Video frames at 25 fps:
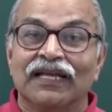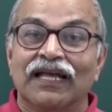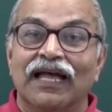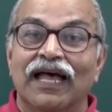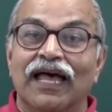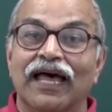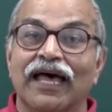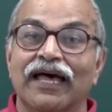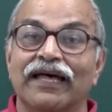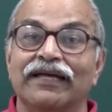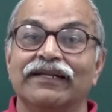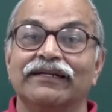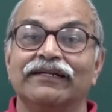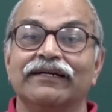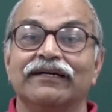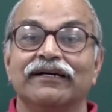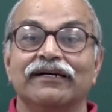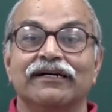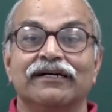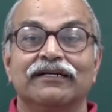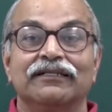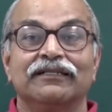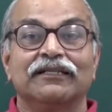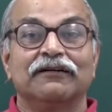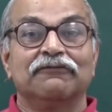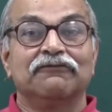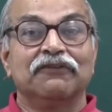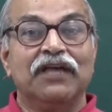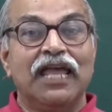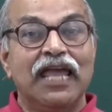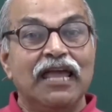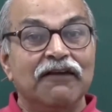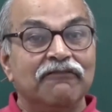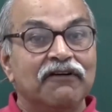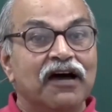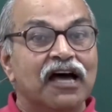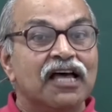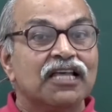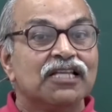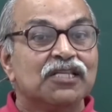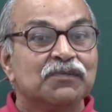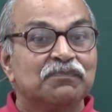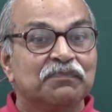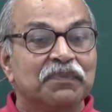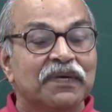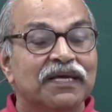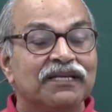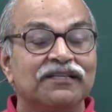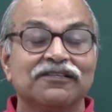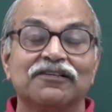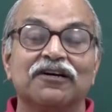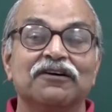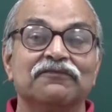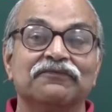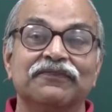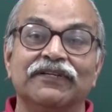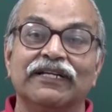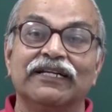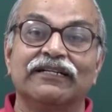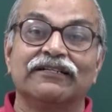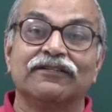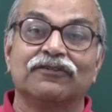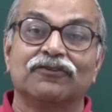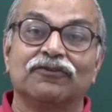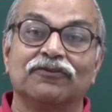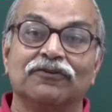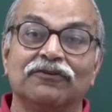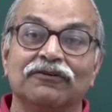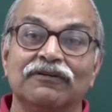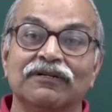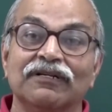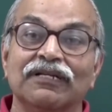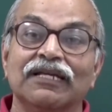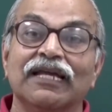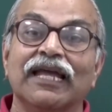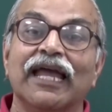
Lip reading: and the wave aspect of electron